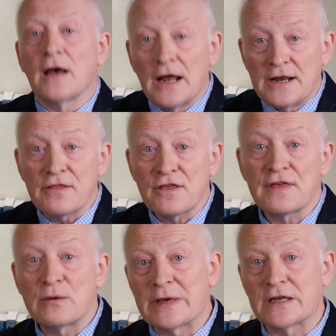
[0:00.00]
Another
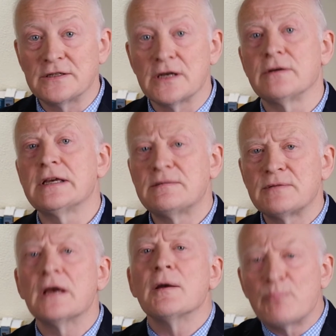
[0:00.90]
thing we can do is
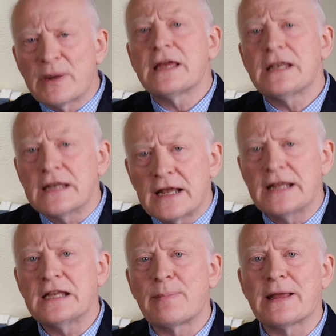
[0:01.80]
bring in an
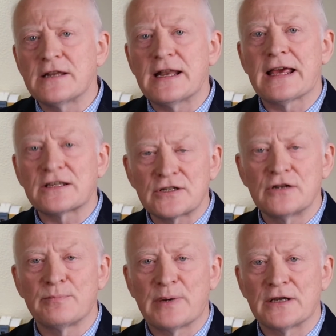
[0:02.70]
independent
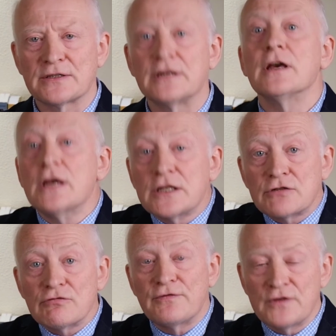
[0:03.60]
external person
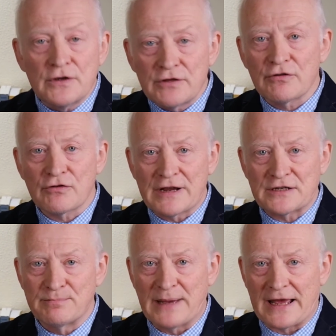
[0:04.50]
to review the
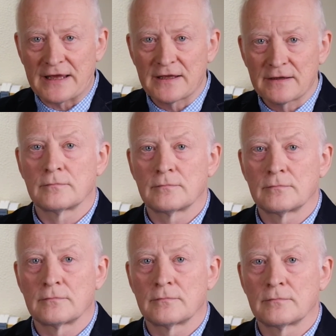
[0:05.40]
regression pack.
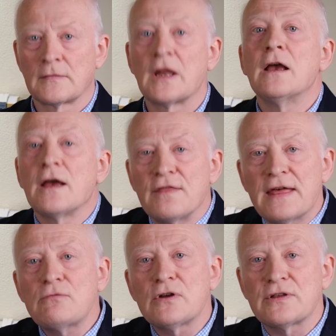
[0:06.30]

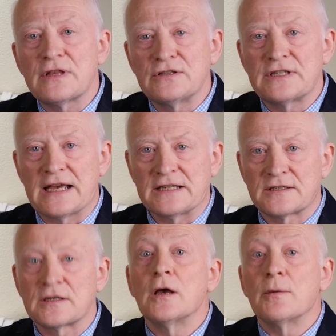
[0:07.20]
They'll look at those
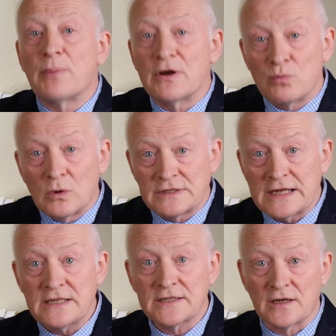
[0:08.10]
tests, both ones
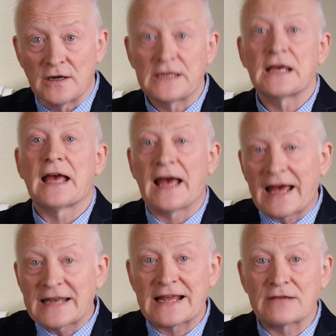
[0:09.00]
inside
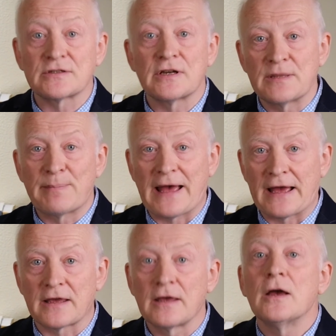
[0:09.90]
and outside the
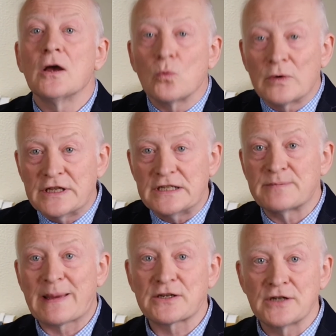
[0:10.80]
pack, with a
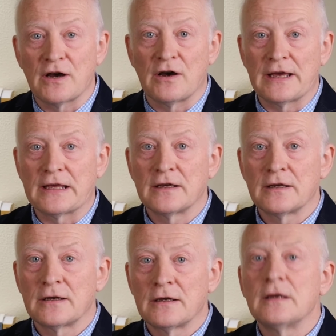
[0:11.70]
dispassionate eye,
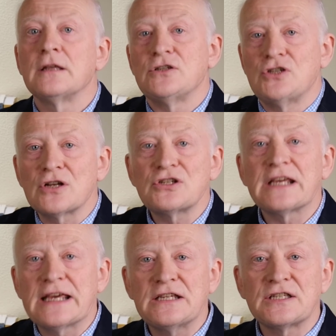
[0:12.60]
judging
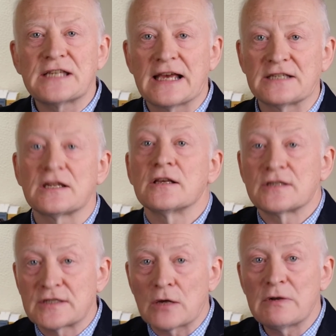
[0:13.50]
each test
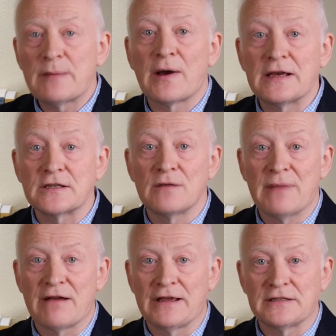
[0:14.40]
solely by its own
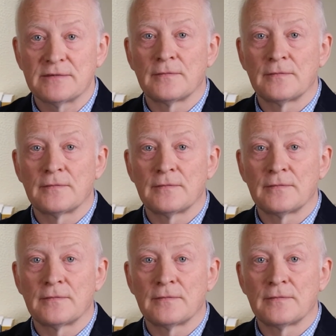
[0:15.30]
merit.